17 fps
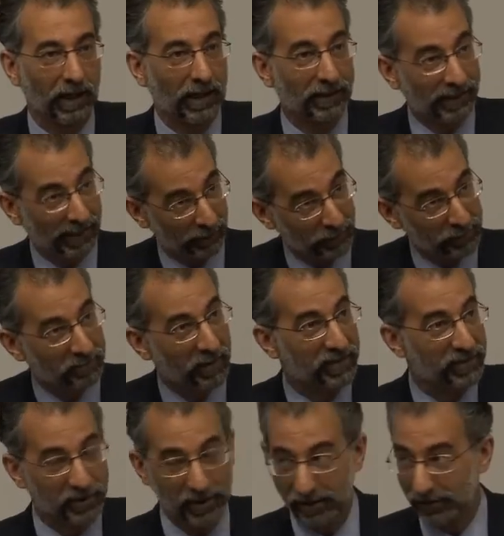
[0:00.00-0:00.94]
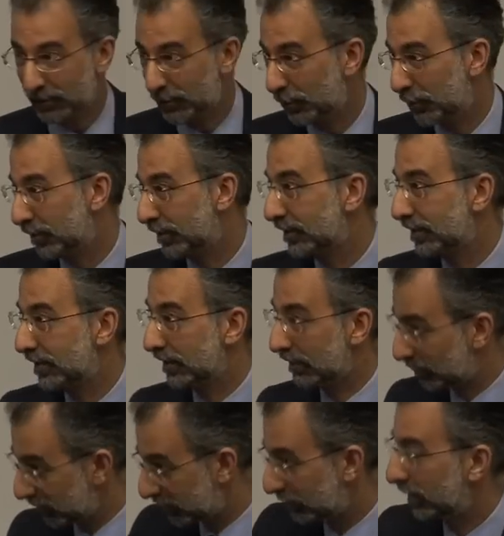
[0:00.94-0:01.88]
and there was my star student.
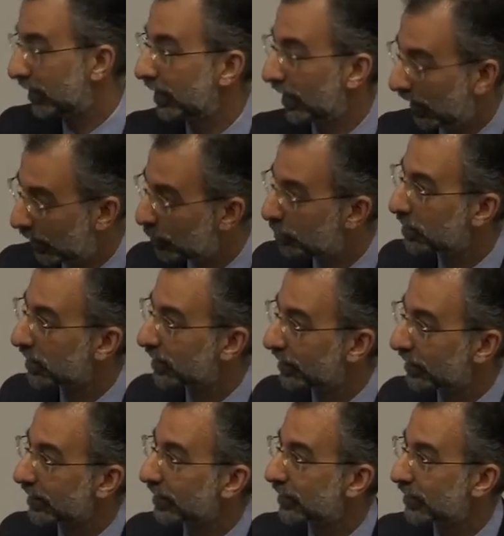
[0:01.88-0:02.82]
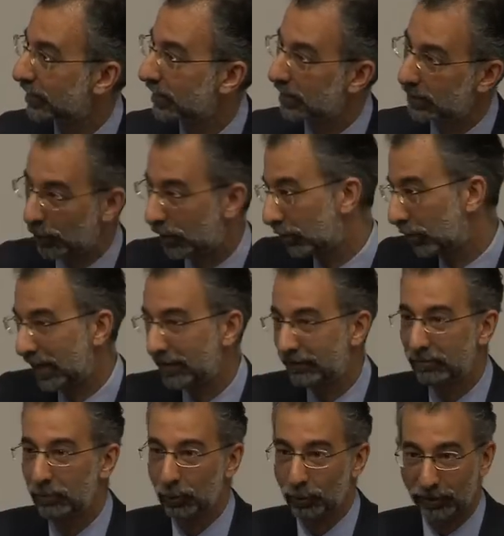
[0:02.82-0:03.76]
He was the one that opened this. He'd gone away
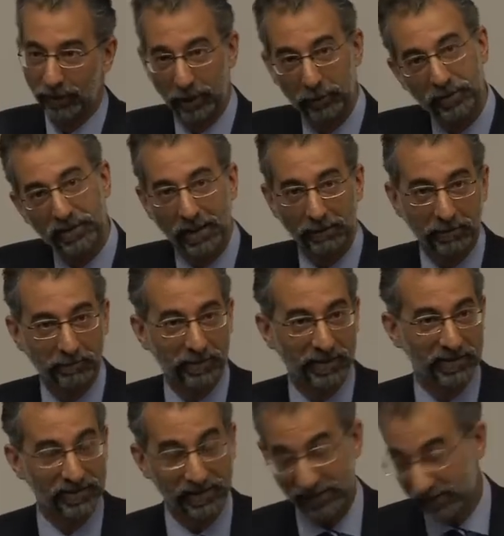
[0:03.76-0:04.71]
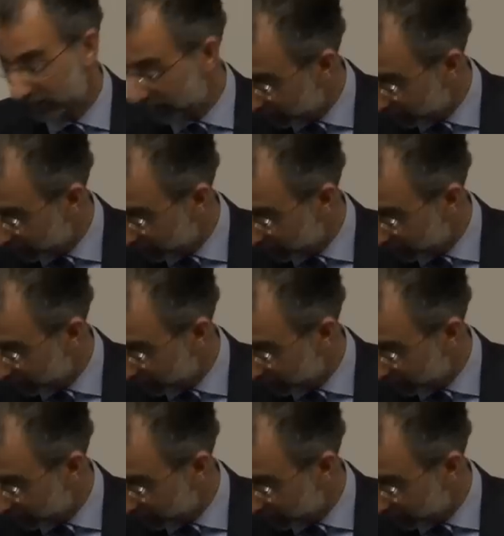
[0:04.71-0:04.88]
from law and opened up a business,